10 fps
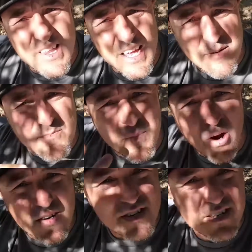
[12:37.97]
Like,
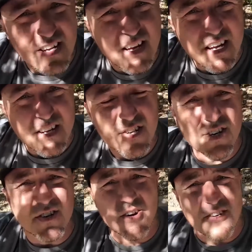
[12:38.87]
parts
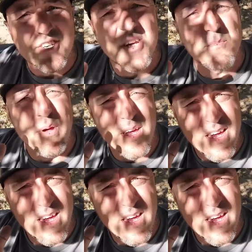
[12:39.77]
just aren't cheap,